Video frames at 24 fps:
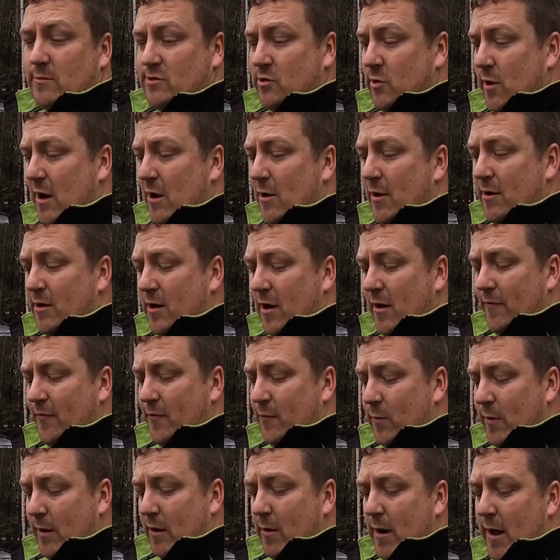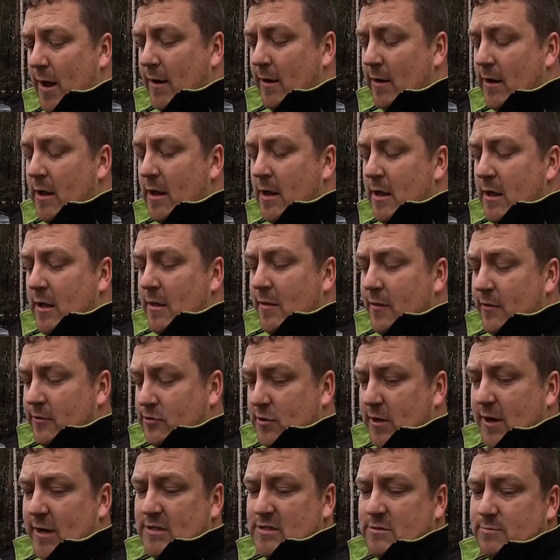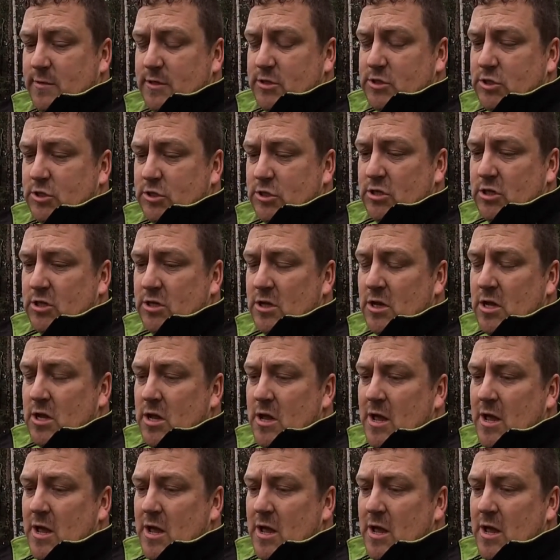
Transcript: So I already got the rear end, the transmission.